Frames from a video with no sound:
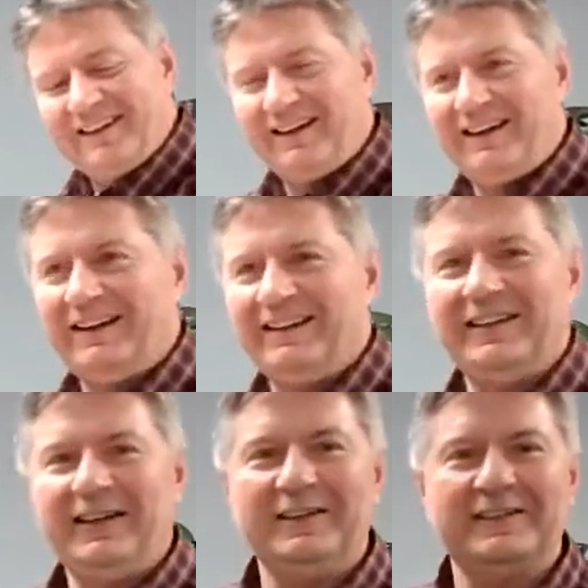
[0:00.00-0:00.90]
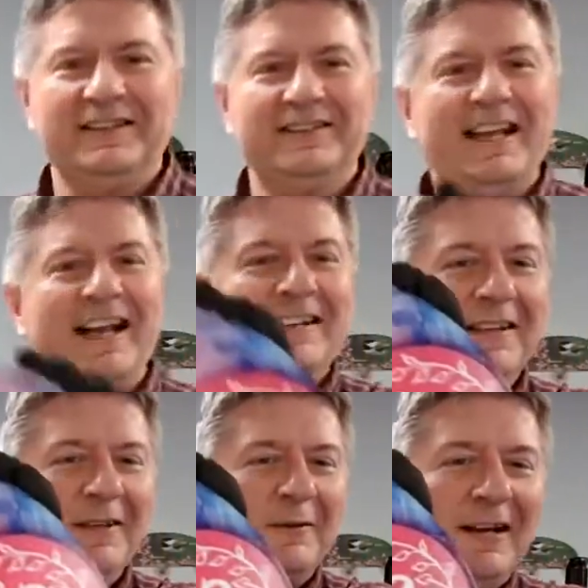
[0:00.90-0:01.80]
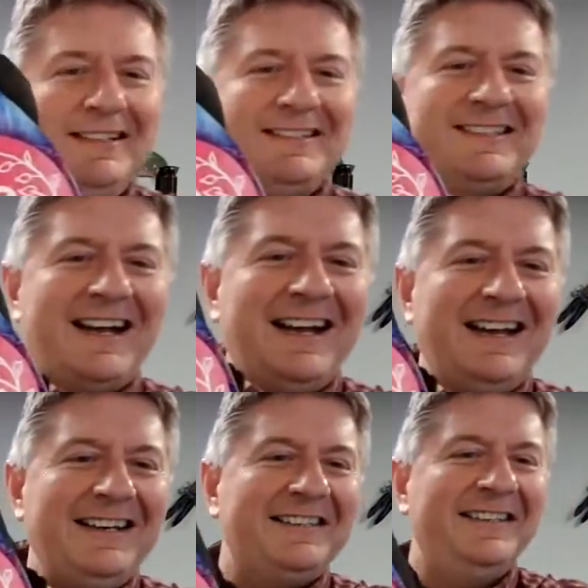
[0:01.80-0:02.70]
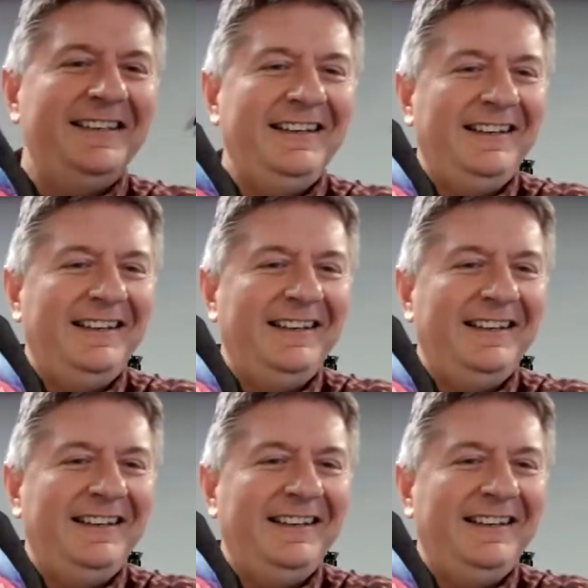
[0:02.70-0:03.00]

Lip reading: it is exactly the right size,